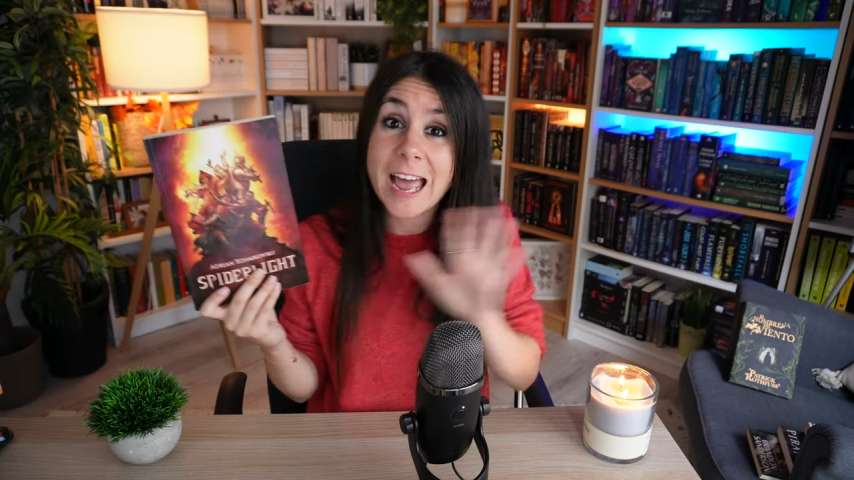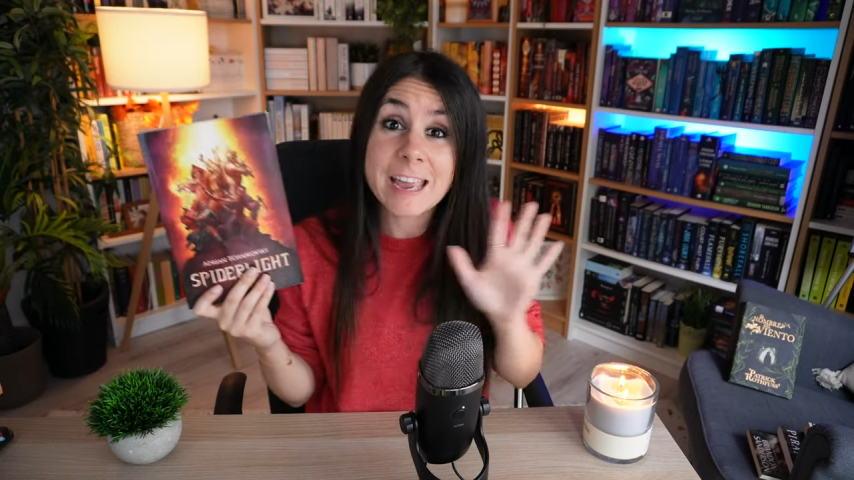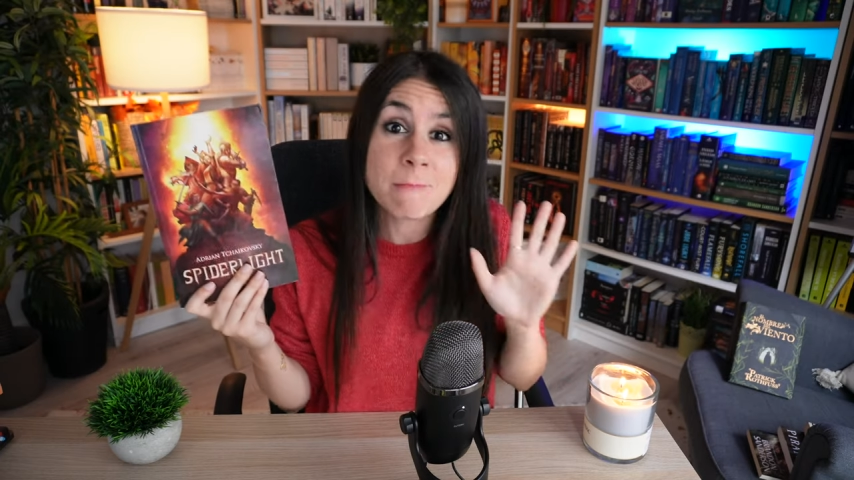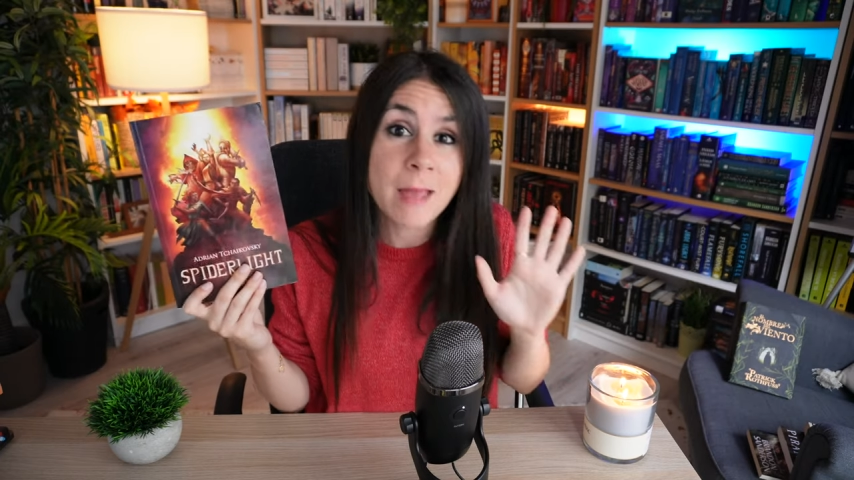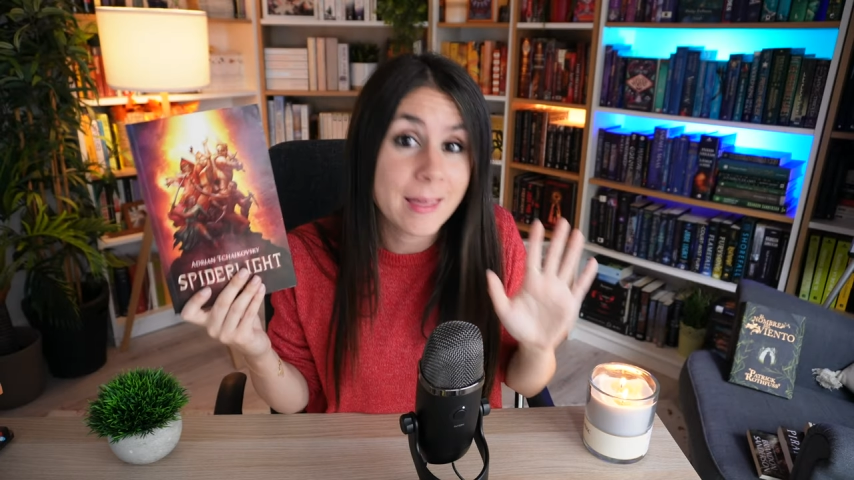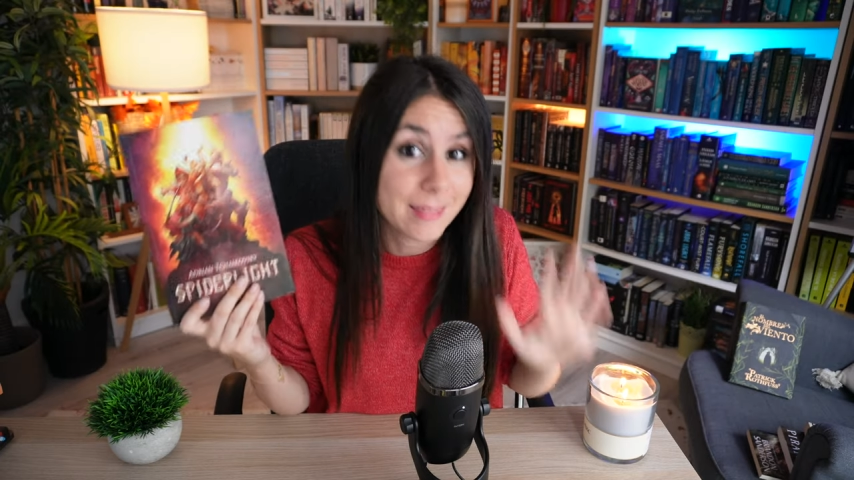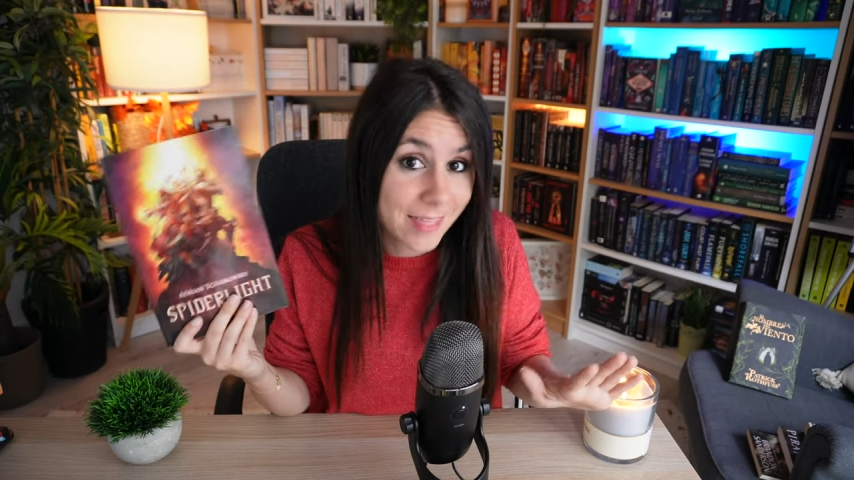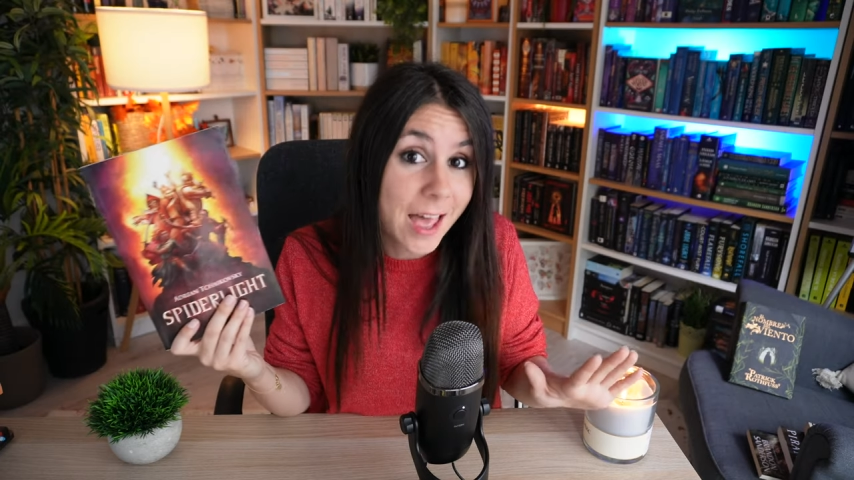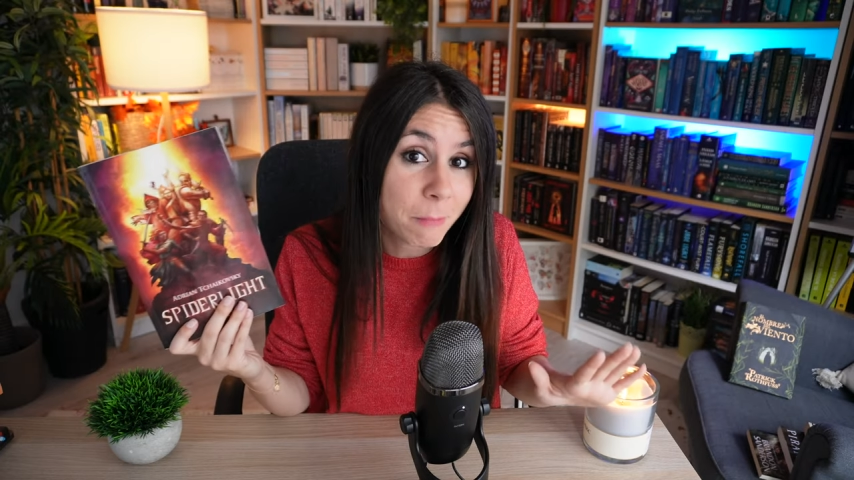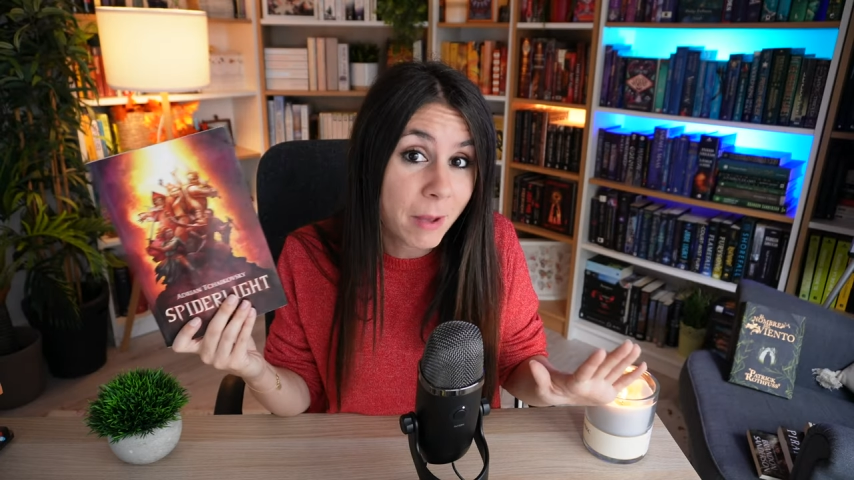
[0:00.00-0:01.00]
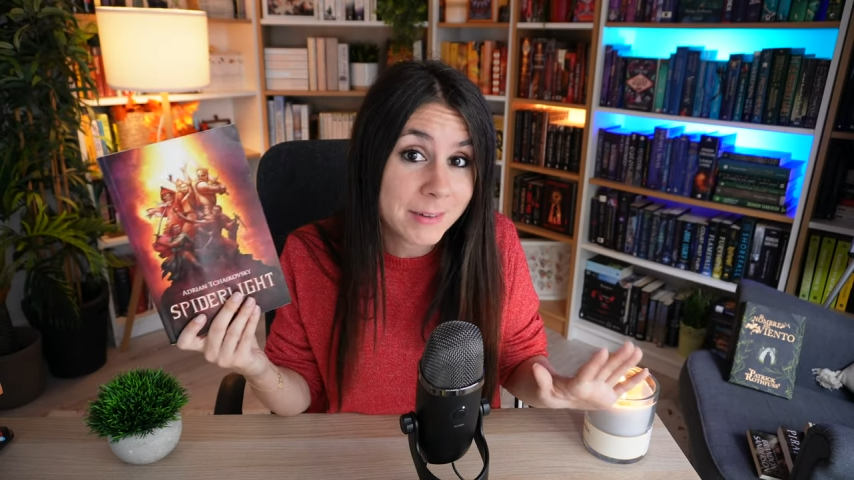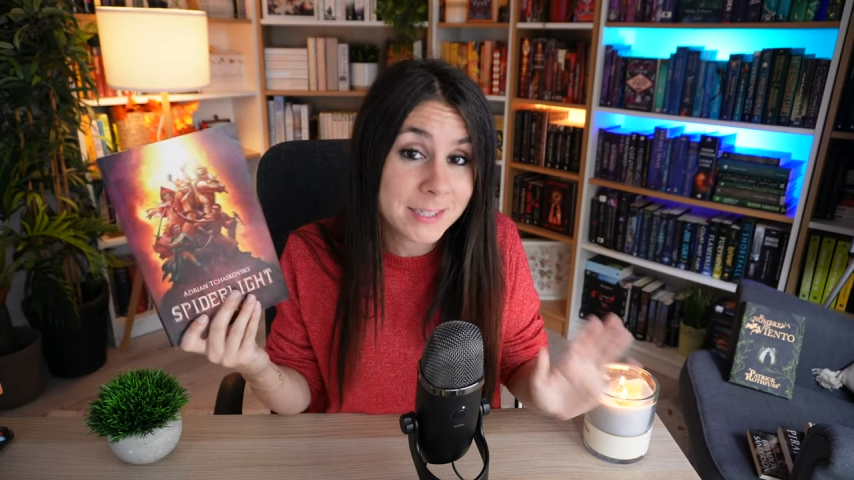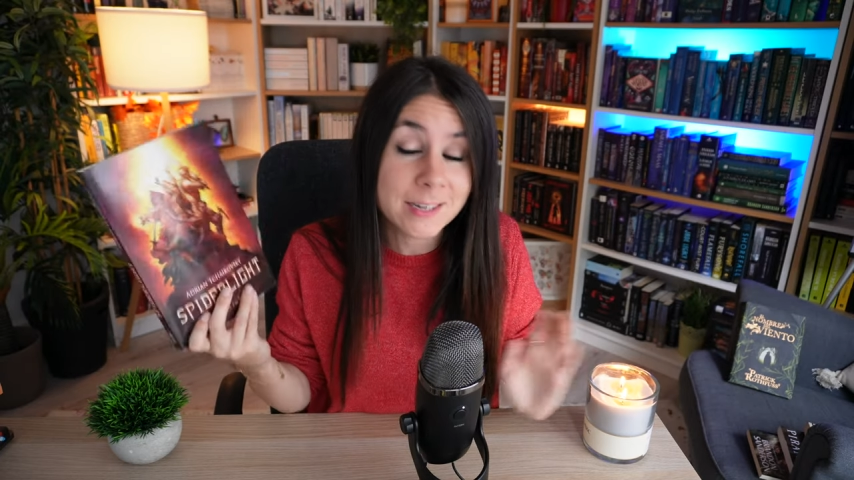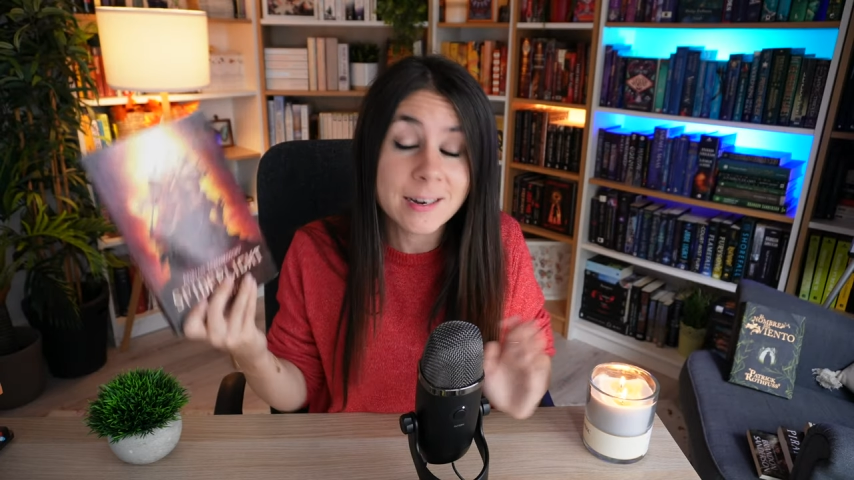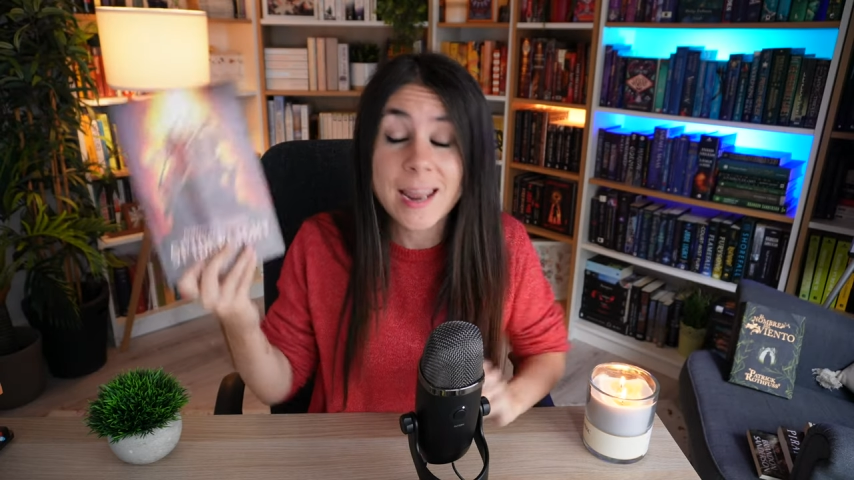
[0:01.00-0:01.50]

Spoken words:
I'm that person,